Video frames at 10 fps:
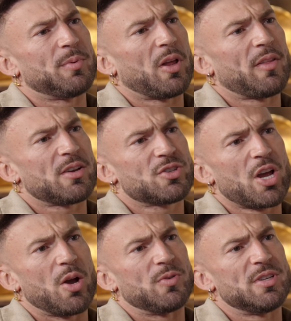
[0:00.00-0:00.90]
people on that
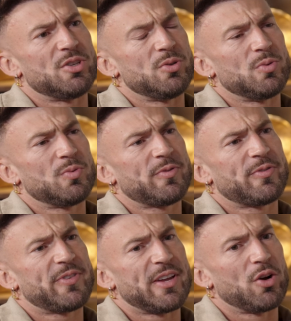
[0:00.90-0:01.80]
show, did you
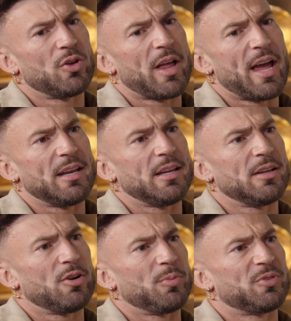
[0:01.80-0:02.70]
feel
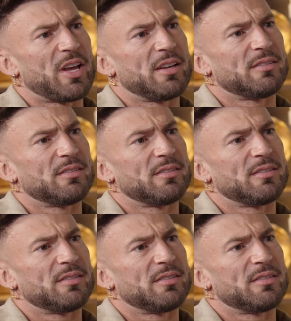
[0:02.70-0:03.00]
any upset